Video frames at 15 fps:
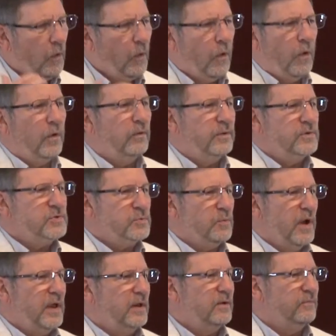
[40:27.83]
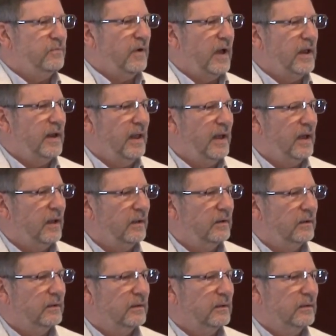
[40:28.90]
all this way to find out
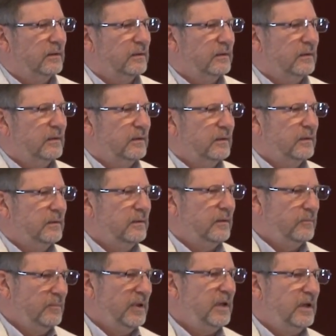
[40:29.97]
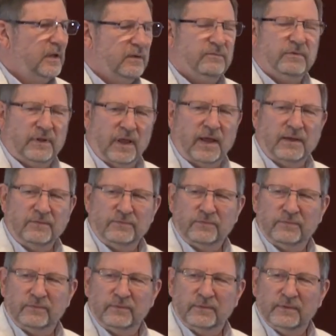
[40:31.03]
the meaning of life."
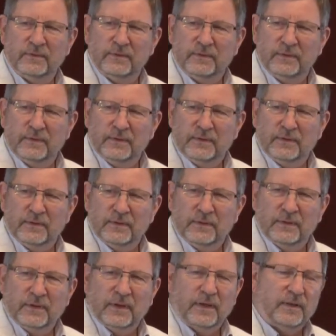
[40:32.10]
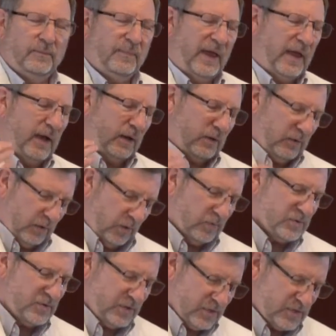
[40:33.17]
And the man
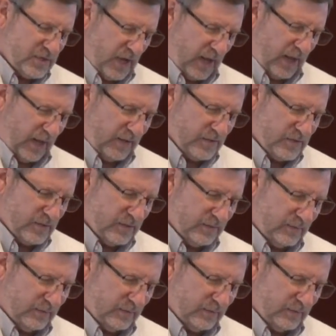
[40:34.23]
closed his eyes.